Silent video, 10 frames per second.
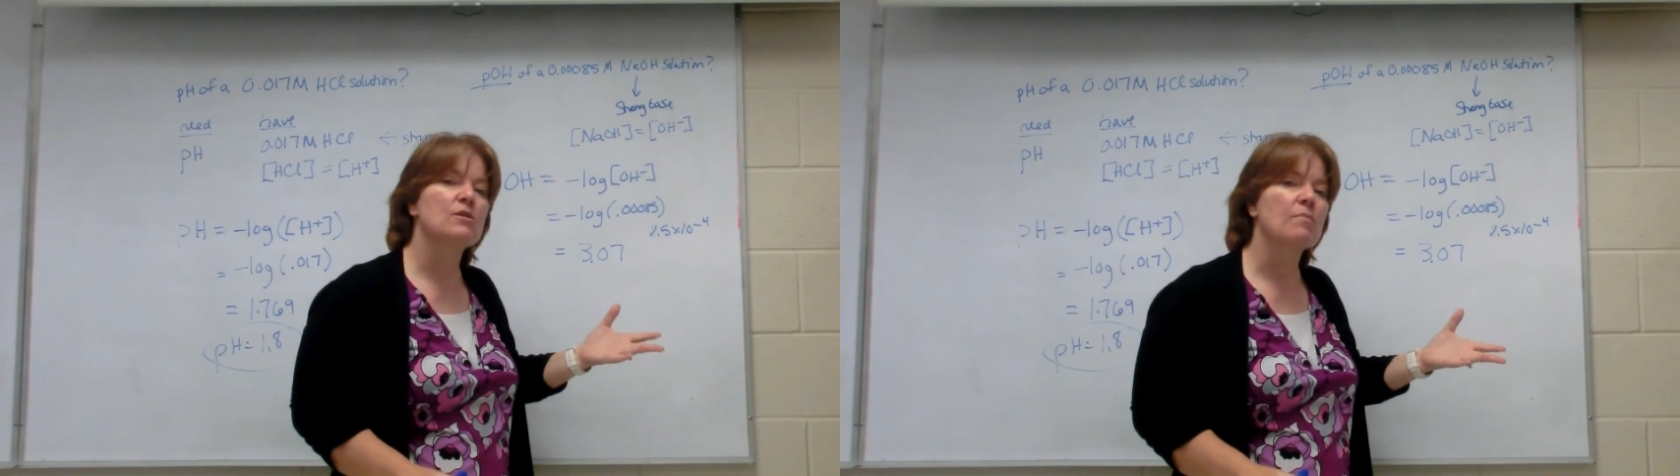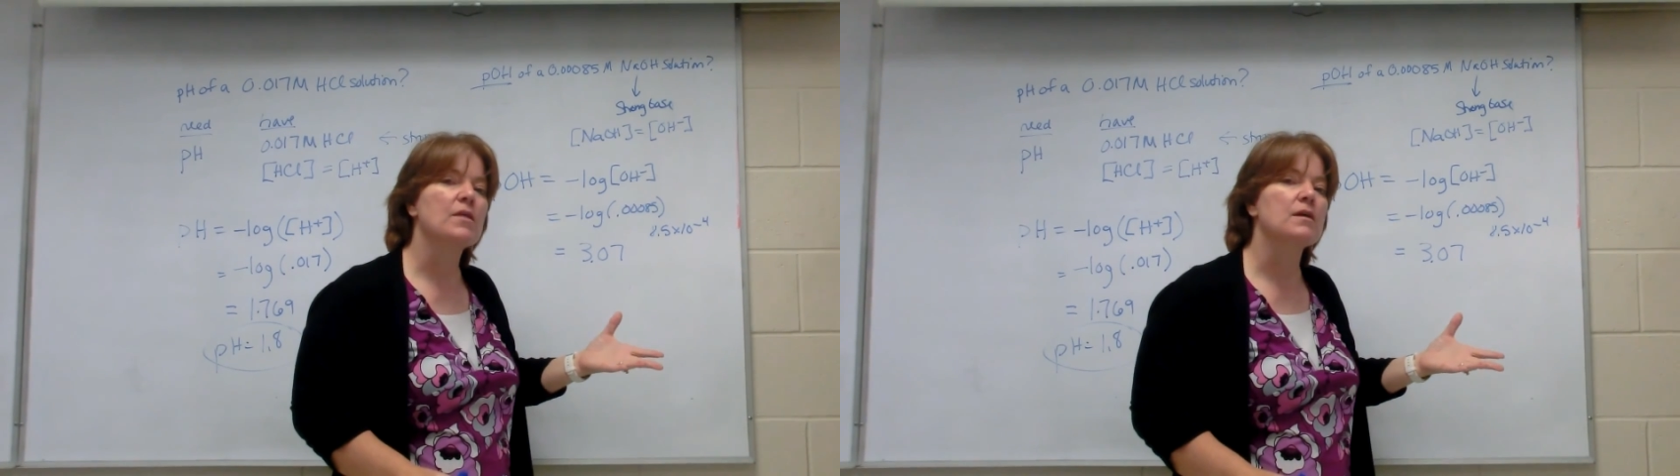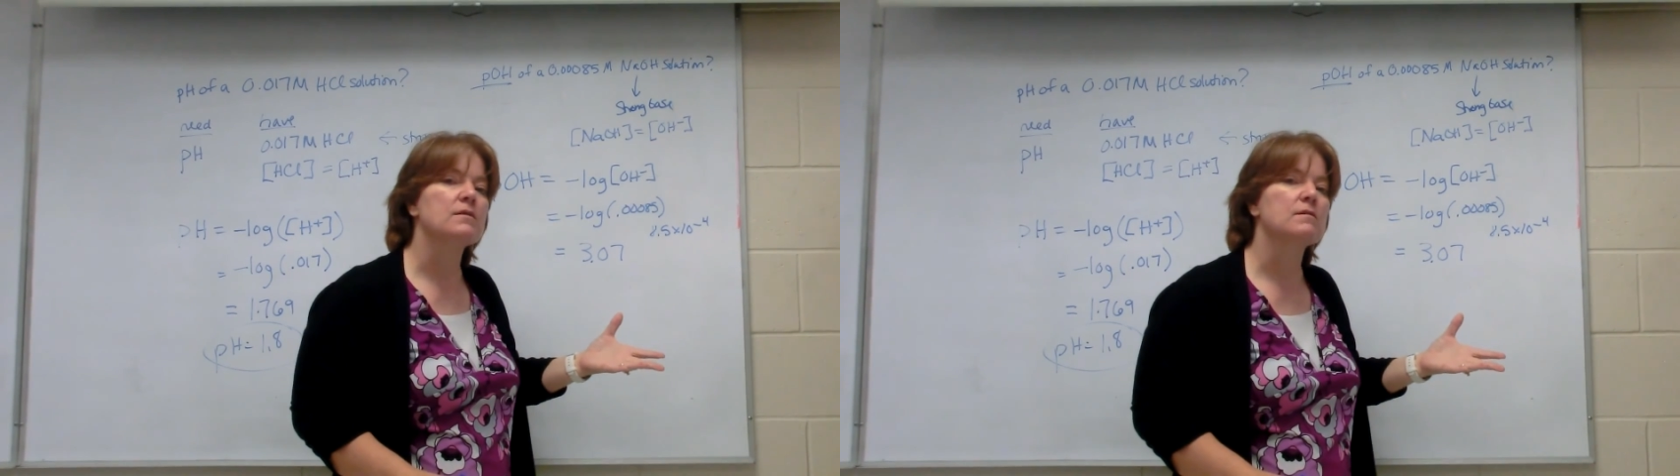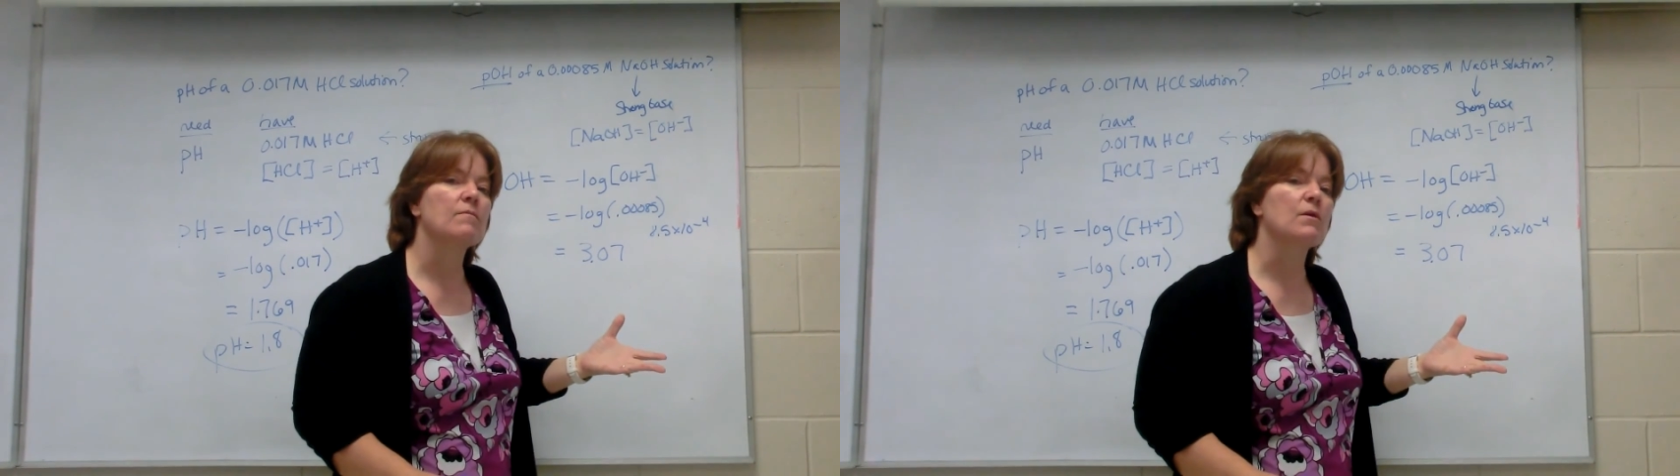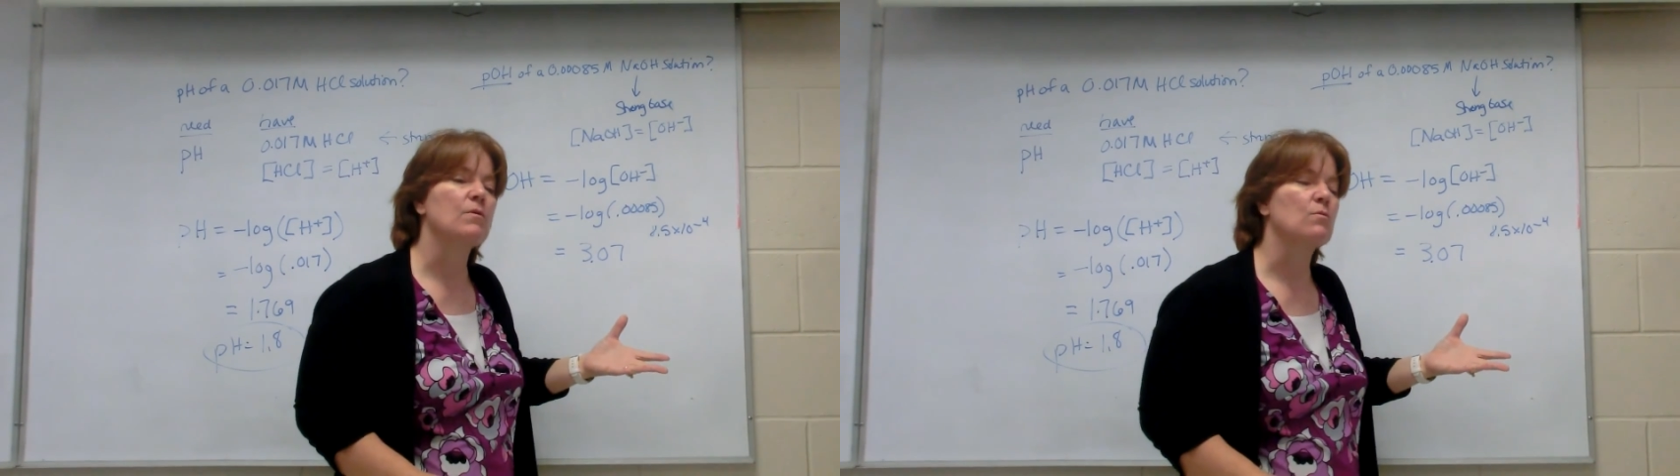I'm thinking
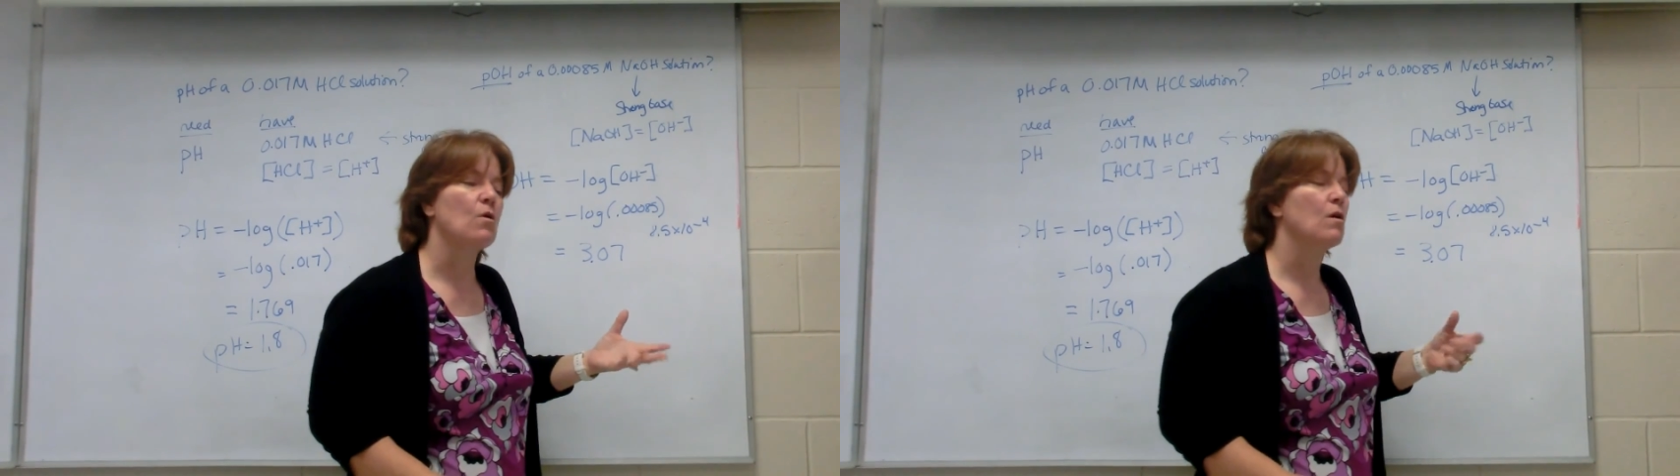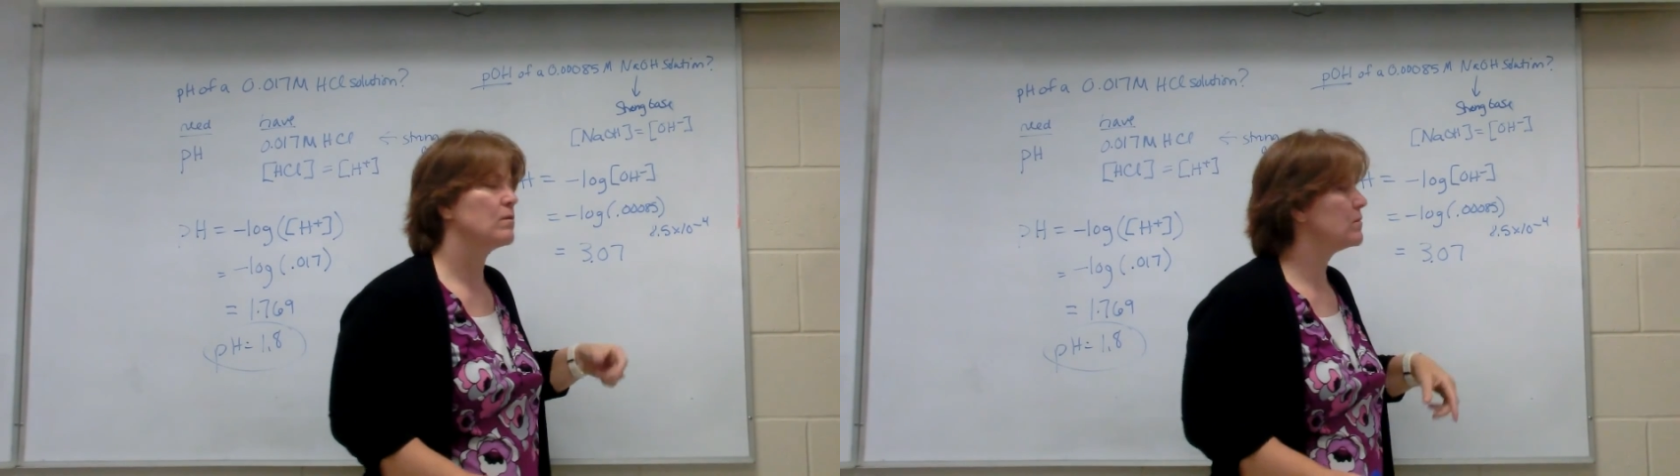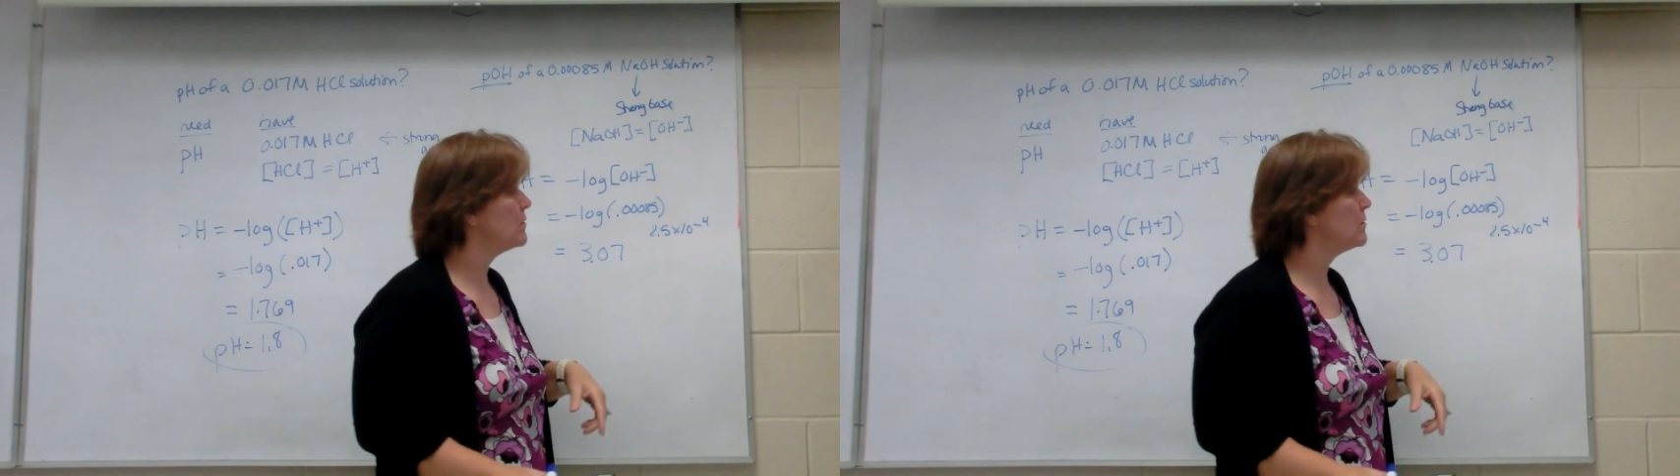something went wrong.